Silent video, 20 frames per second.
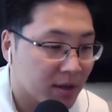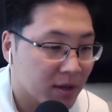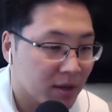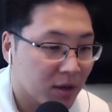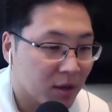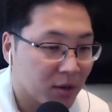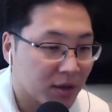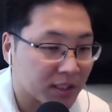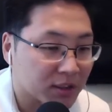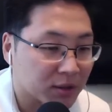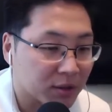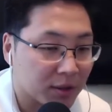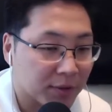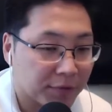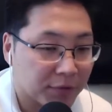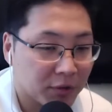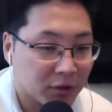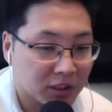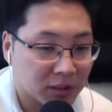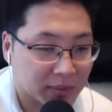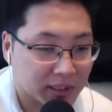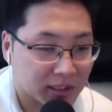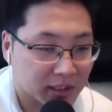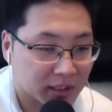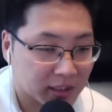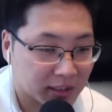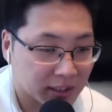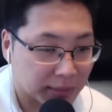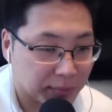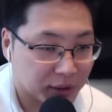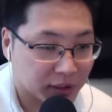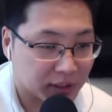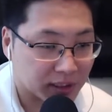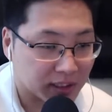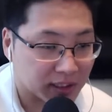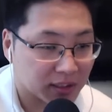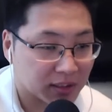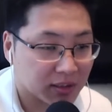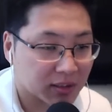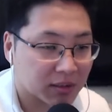Okay. So the first misconception
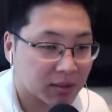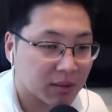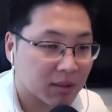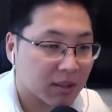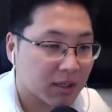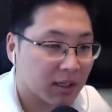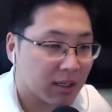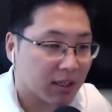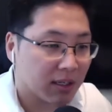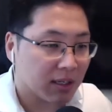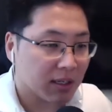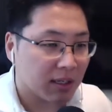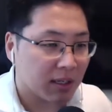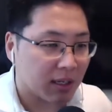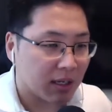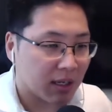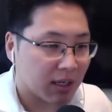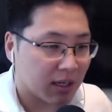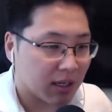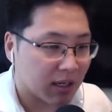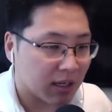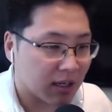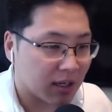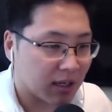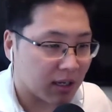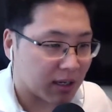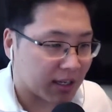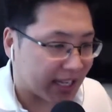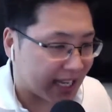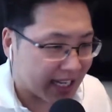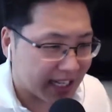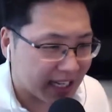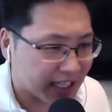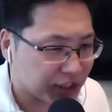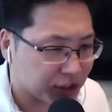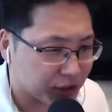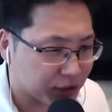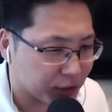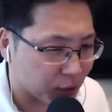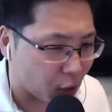is, can I
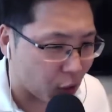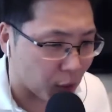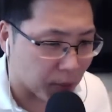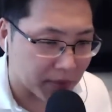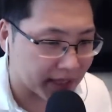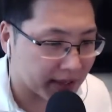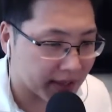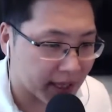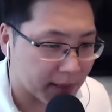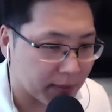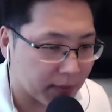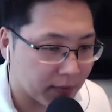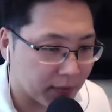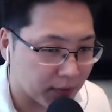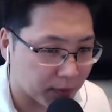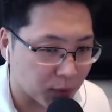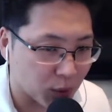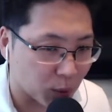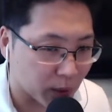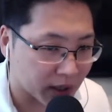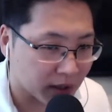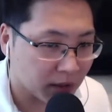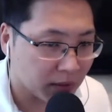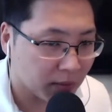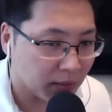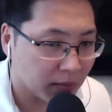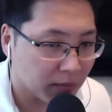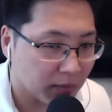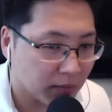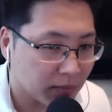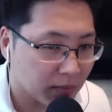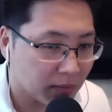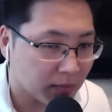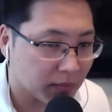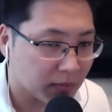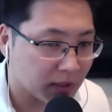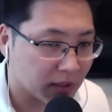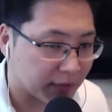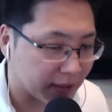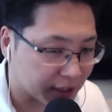just omit them from the will?
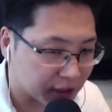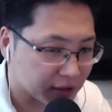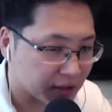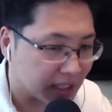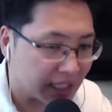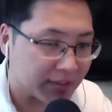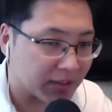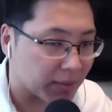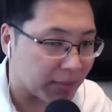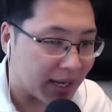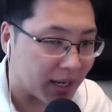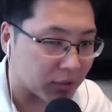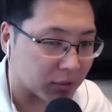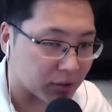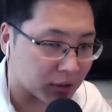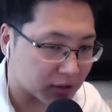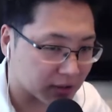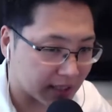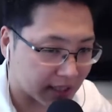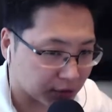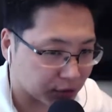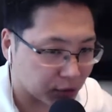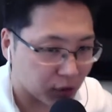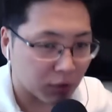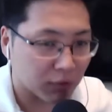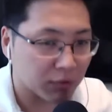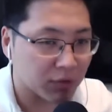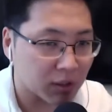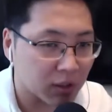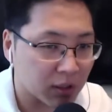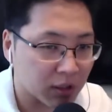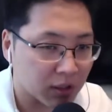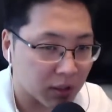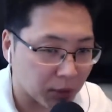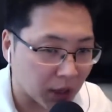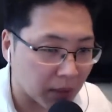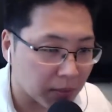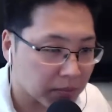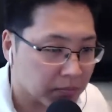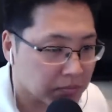If I just leave them out, doesn't that solve the
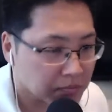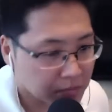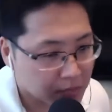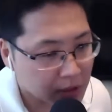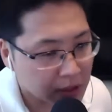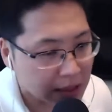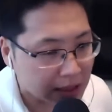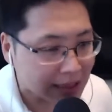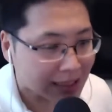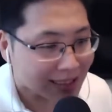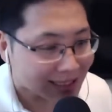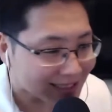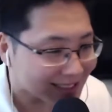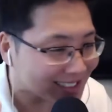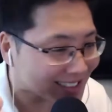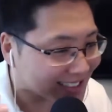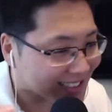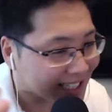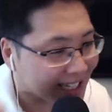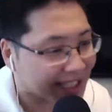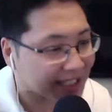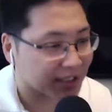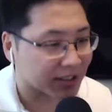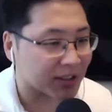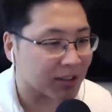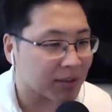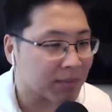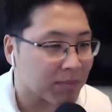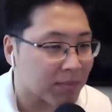problem? Kinda.